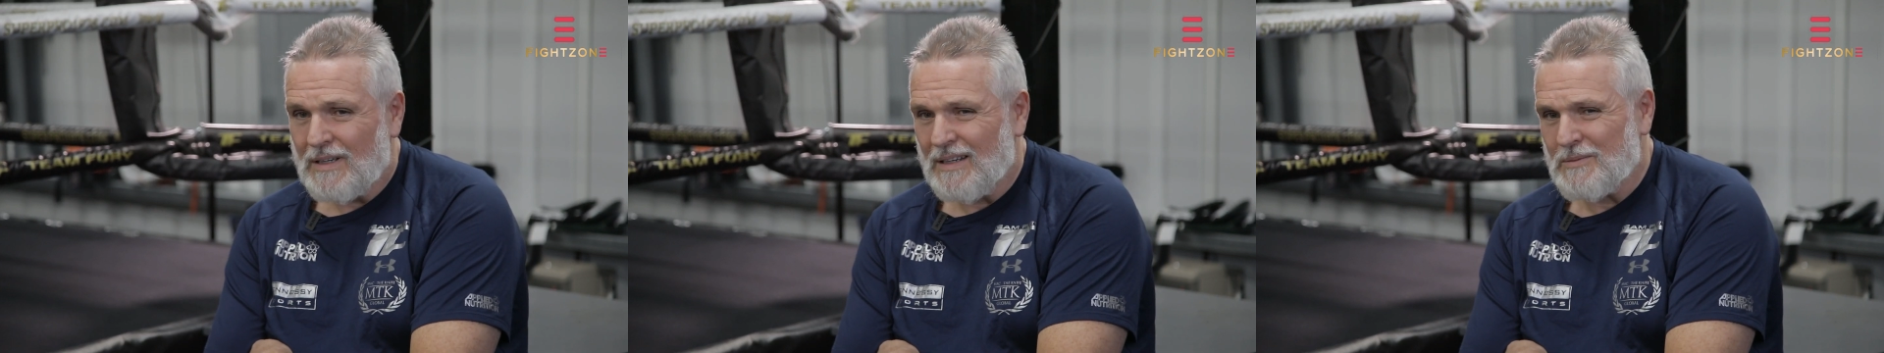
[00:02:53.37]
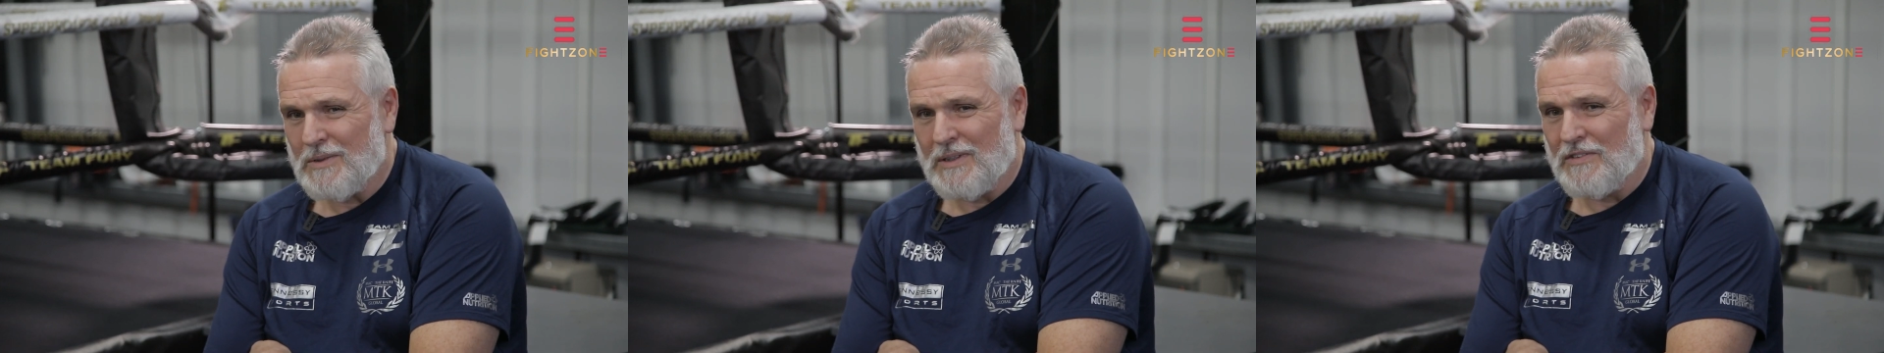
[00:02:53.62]

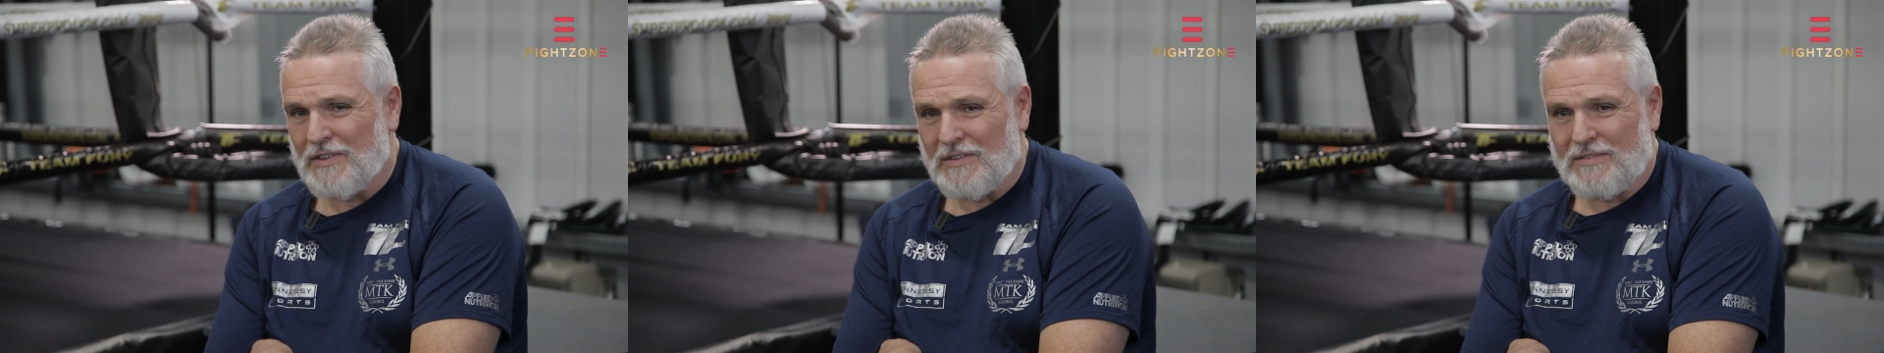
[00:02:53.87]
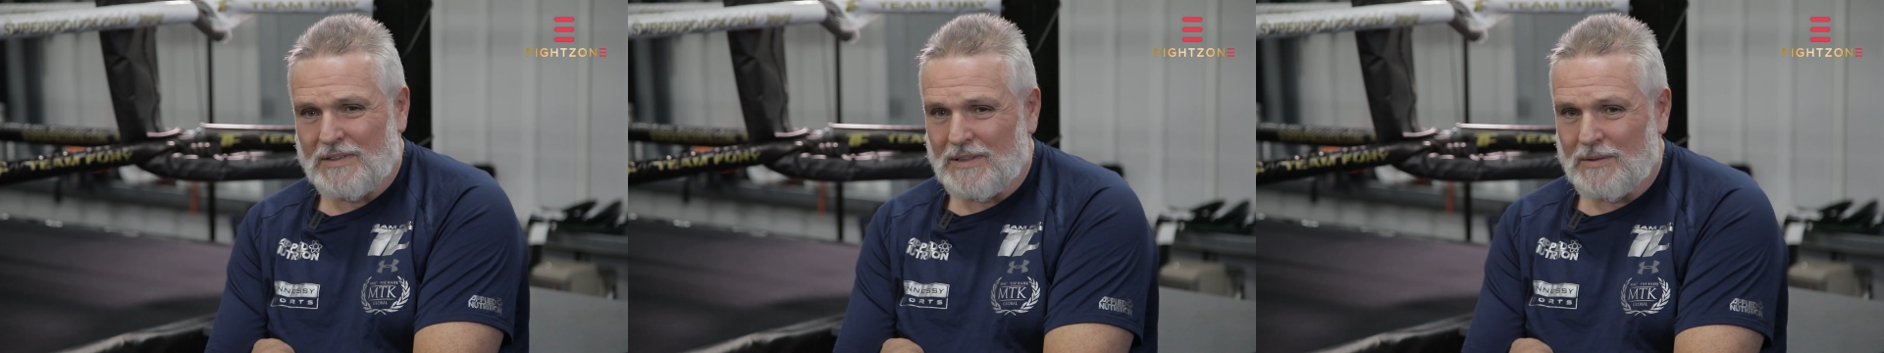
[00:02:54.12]
I'm not
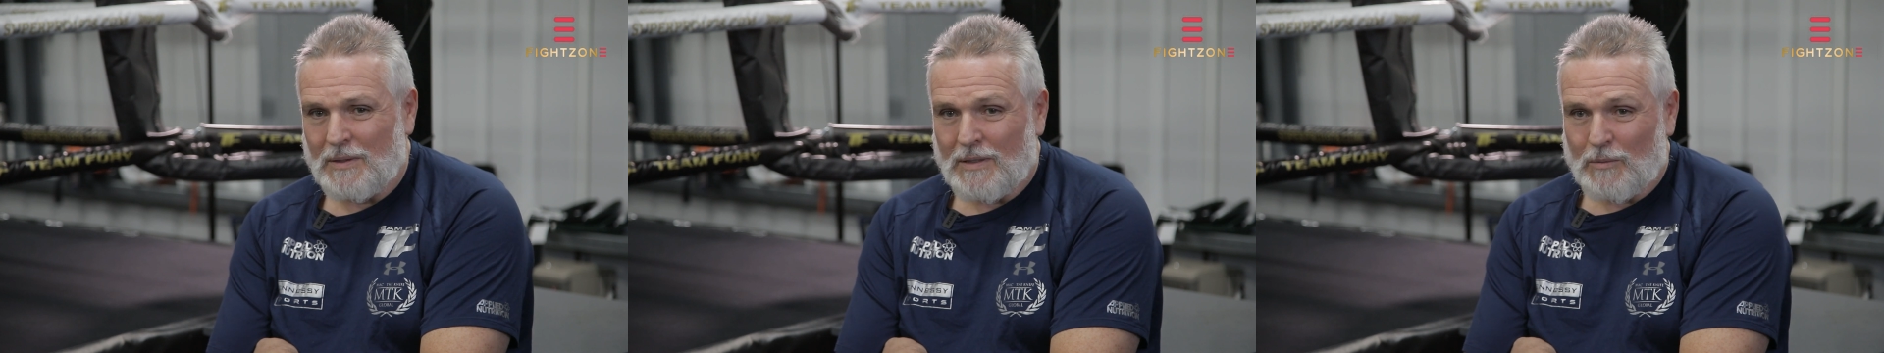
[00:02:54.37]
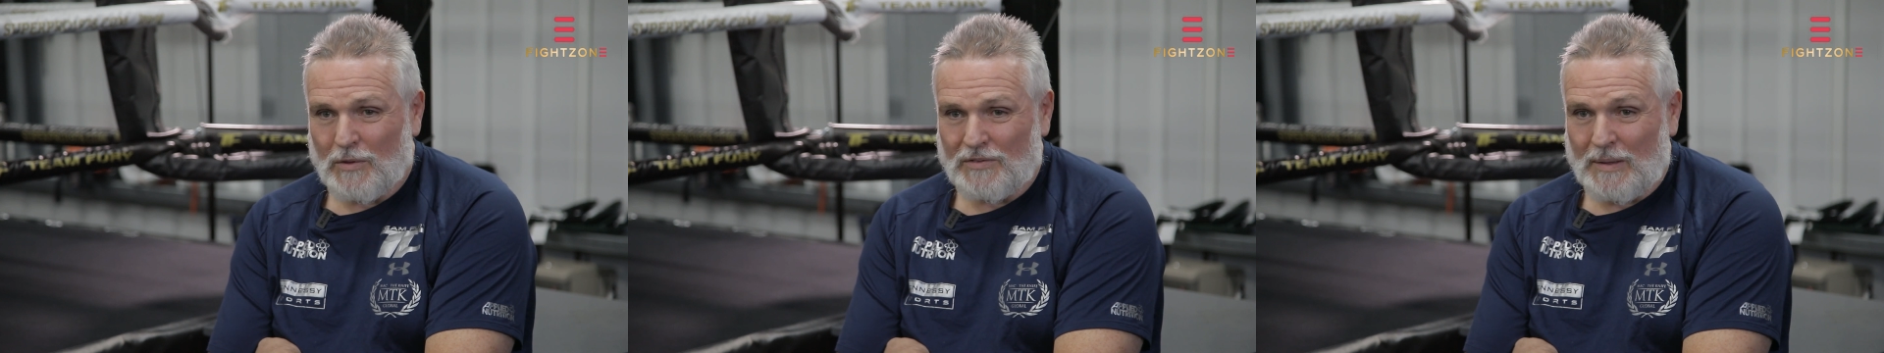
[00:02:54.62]
interested in
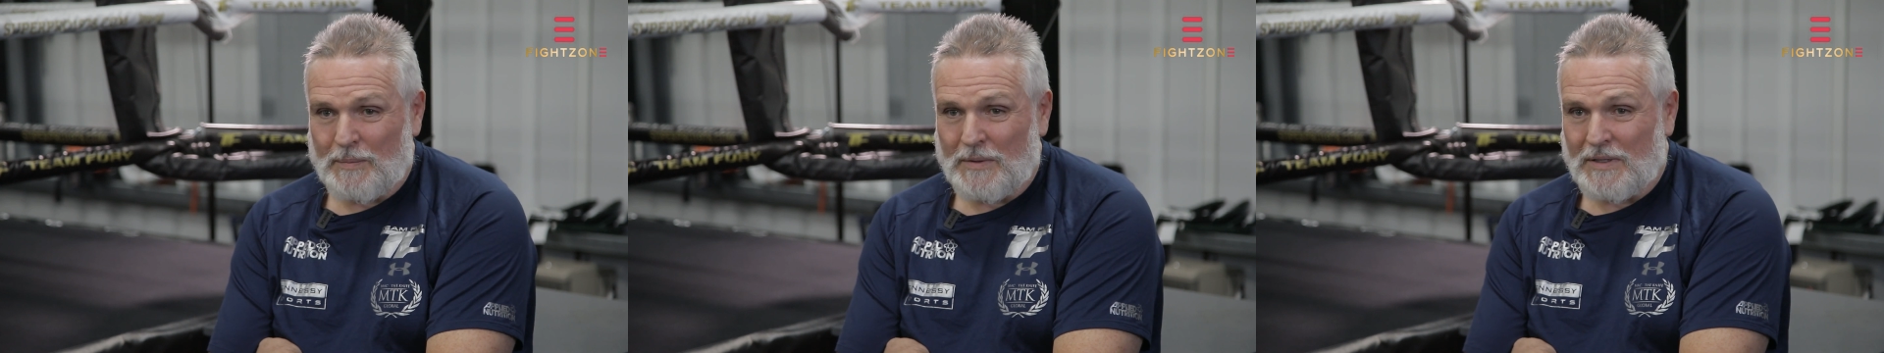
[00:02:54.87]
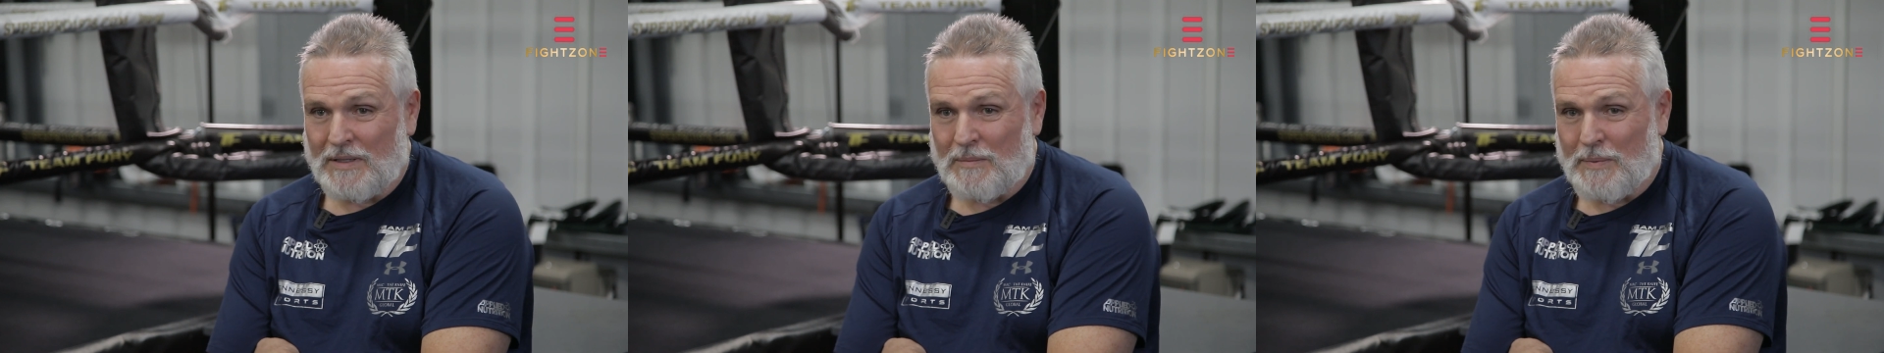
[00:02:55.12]
what's
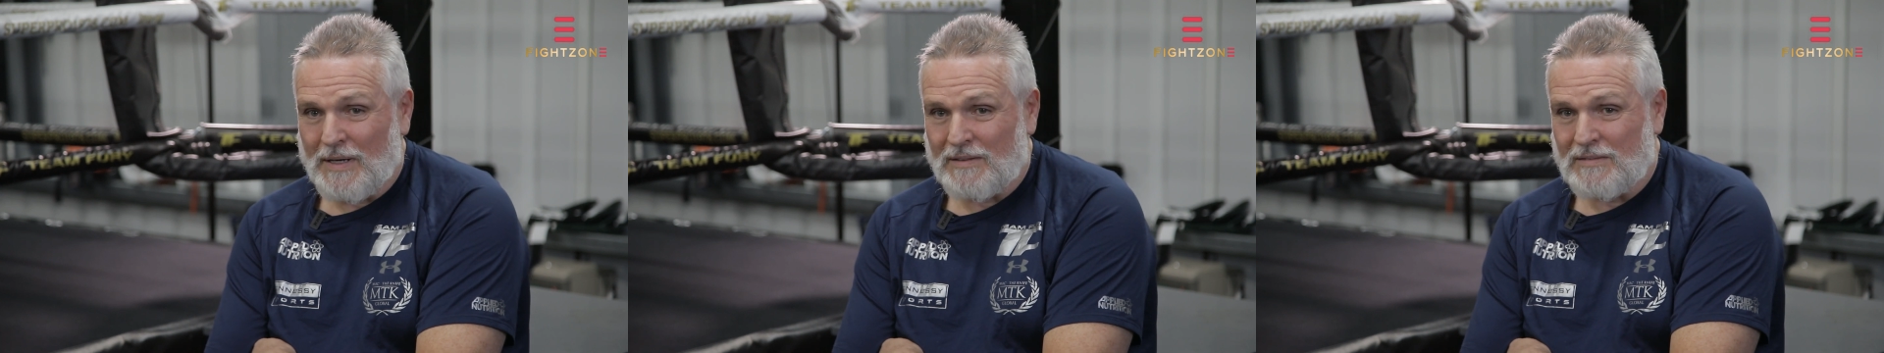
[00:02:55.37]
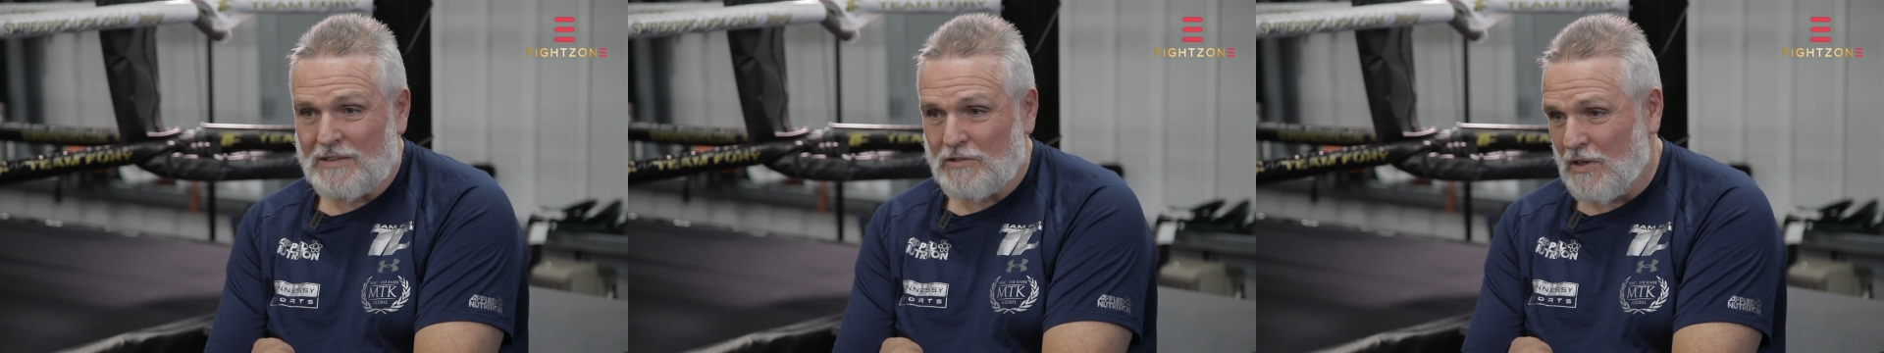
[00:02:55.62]
happened in the
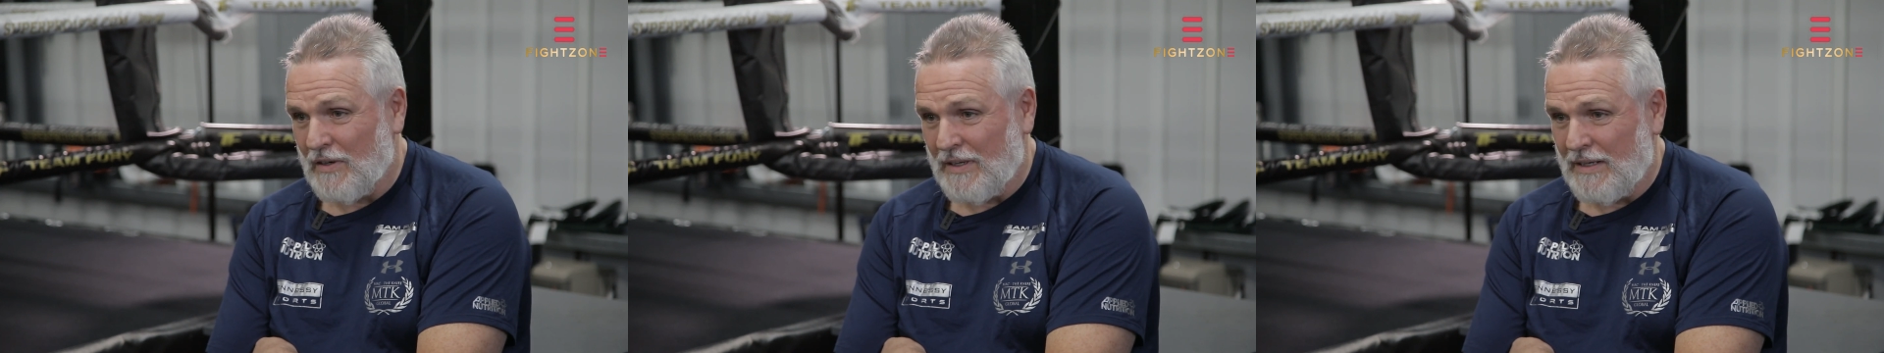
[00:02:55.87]
past. He's got